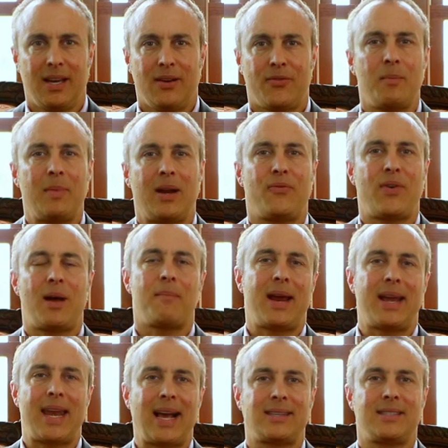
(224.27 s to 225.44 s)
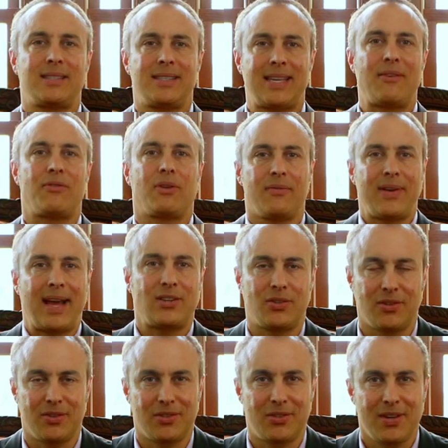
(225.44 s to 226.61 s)
for me to fund my next several
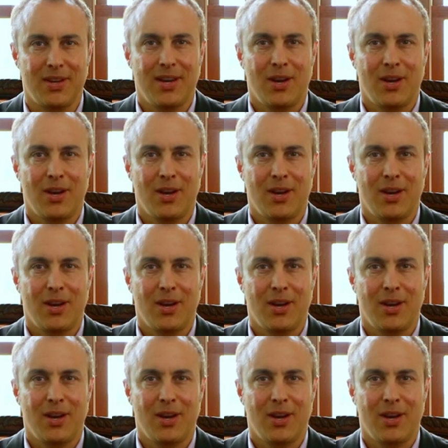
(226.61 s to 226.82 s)
ventures.